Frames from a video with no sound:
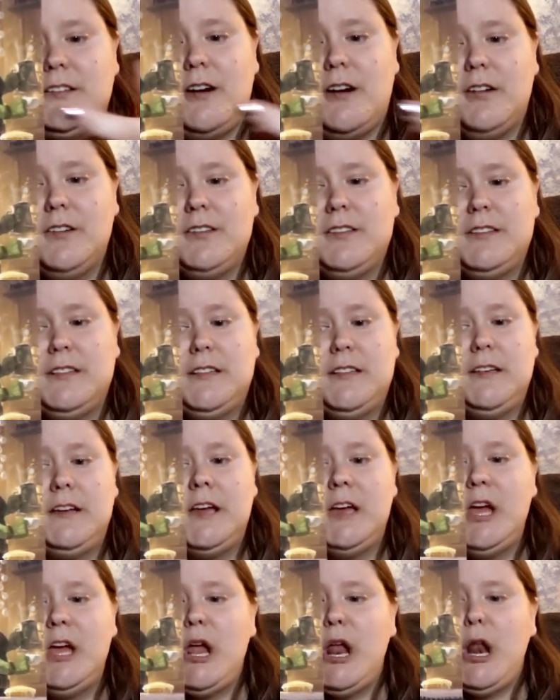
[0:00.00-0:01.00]
Carson
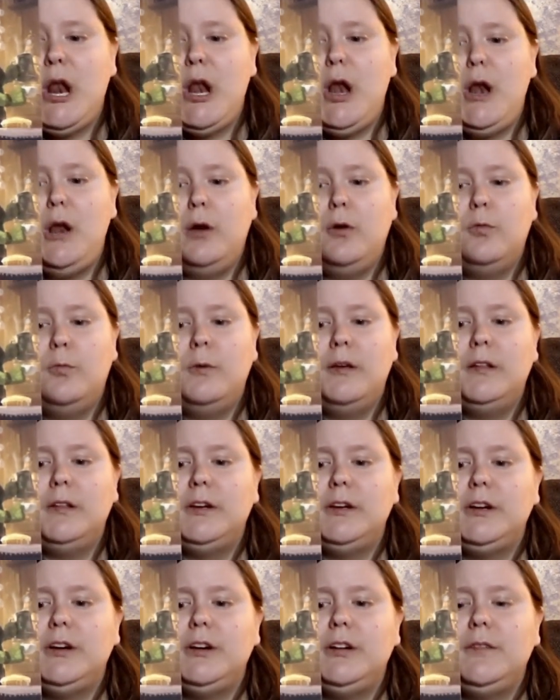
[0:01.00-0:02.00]

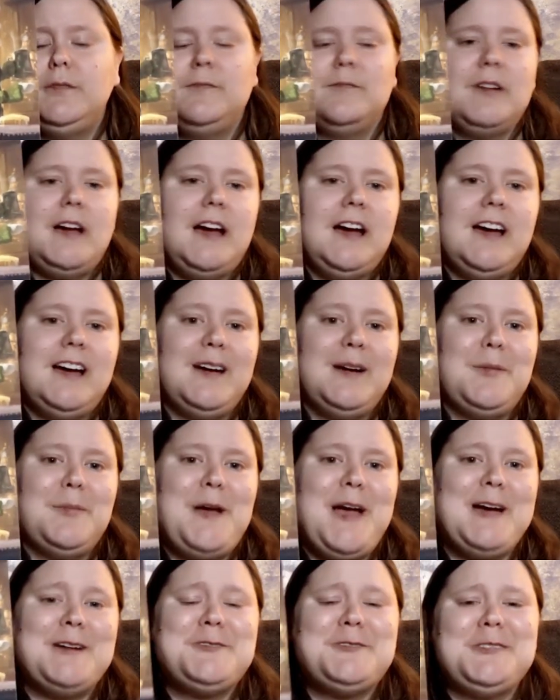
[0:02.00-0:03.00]
Lowmiller,
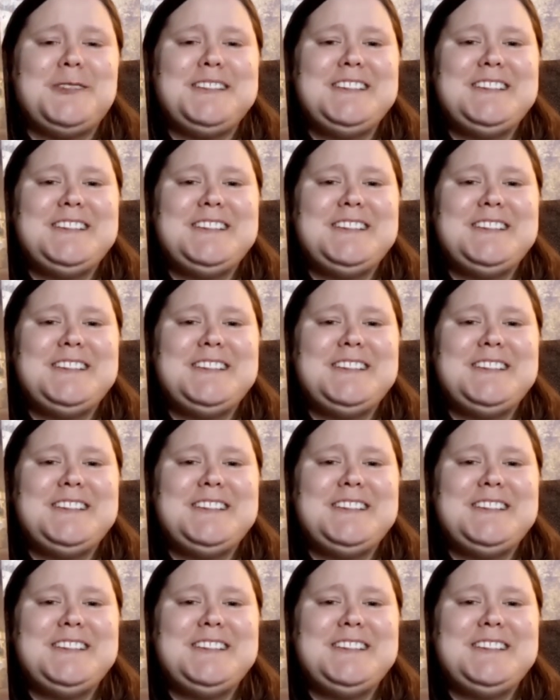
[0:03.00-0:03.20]
actually